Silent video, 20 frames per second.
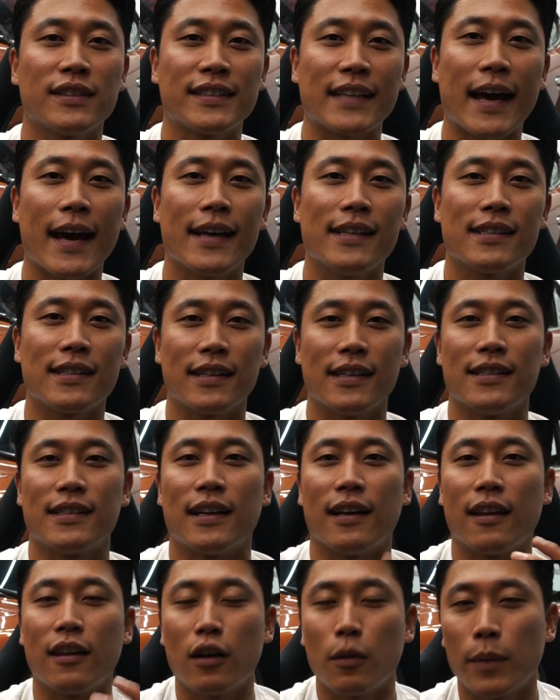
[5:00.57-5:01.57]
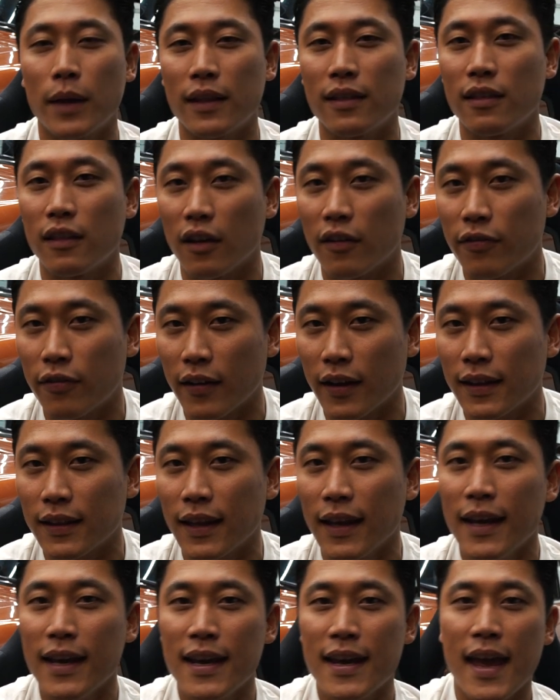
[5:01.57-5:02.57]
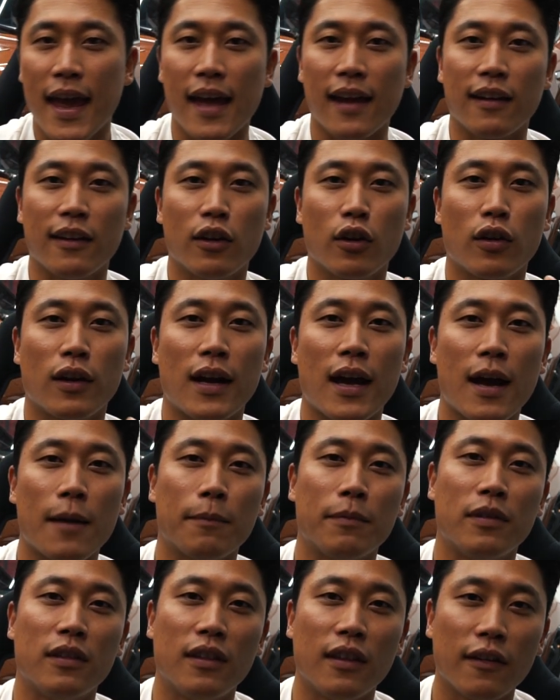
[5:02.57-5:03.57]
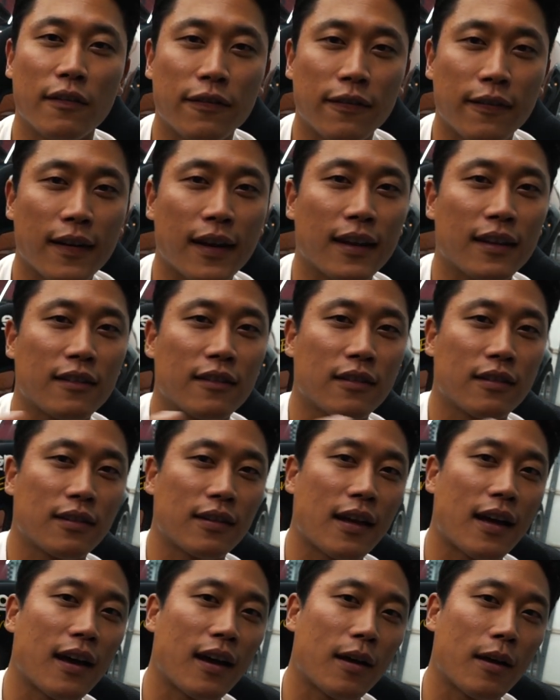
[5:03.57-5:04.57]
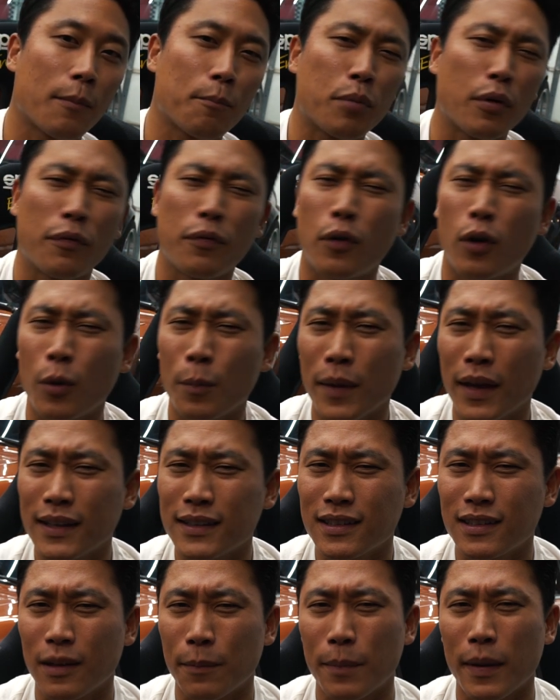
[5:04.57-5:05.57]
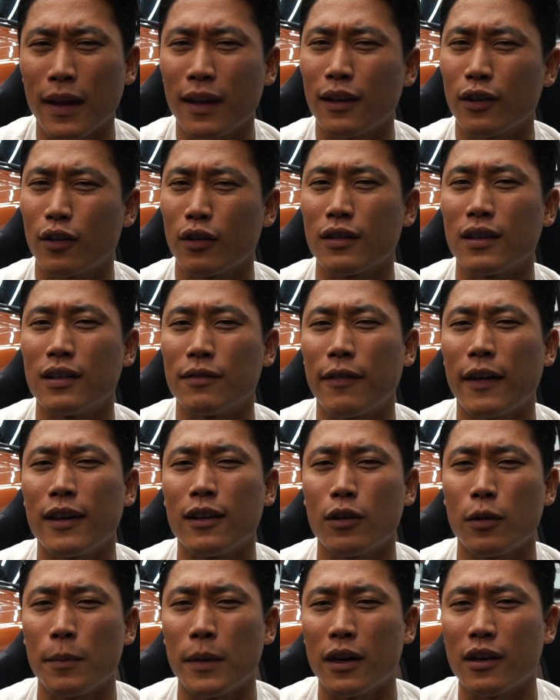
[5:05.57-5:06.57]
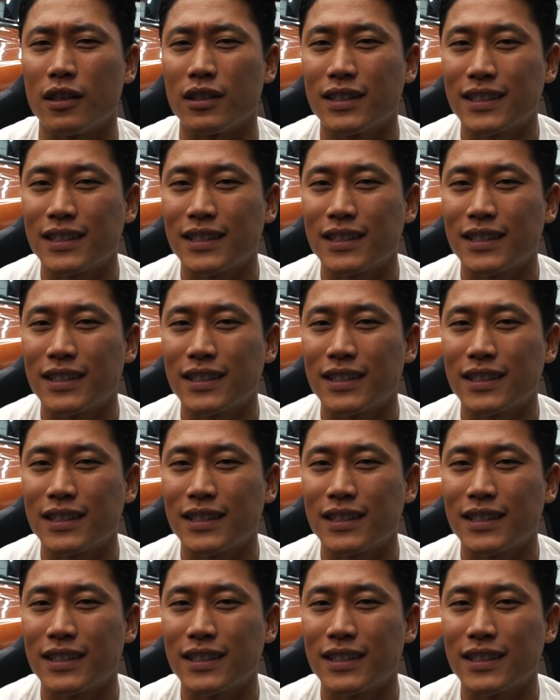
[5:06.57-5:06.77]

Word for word: size is a little bit different and you're gonna have different uh, performance depending on the fender mirror